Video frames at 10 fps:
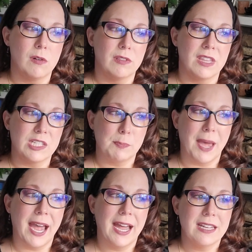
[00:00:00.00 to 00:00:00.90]
this
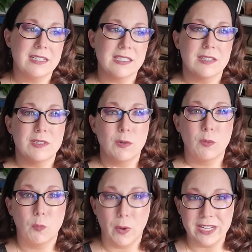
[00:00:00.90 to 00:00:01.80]
past
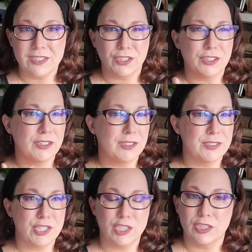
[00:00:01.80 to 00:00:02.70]
winter,
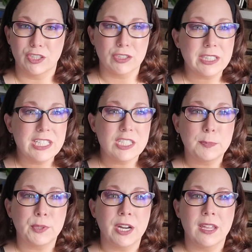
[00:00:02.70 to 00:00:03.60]
early
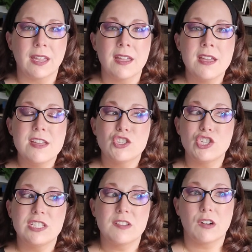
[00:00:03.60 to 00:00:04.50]
spring,
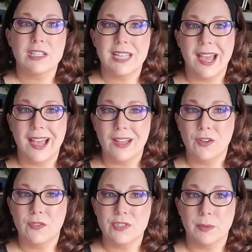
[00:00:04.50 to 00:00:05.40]
she started to
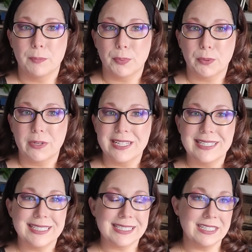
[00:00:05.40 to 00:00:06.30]
have some pretty
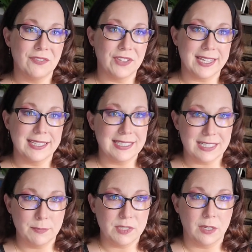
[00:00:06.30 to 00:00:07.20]
significant
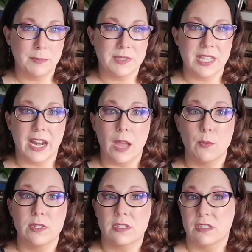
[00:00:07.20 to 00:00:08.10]
symptoms that I
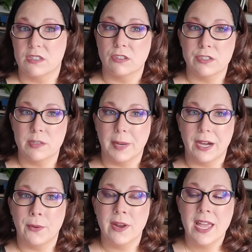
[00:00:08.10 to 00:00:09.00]
was concerned
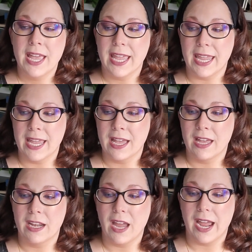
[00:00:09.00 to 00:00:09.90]
about.
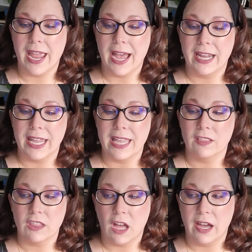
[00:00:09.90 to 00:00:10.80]
And I had a
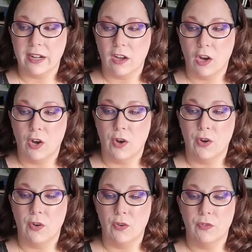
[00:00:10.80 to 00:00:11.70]
lot
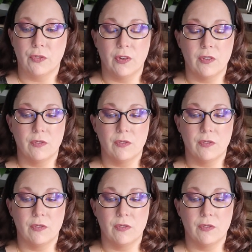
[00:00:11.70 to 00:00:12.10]
of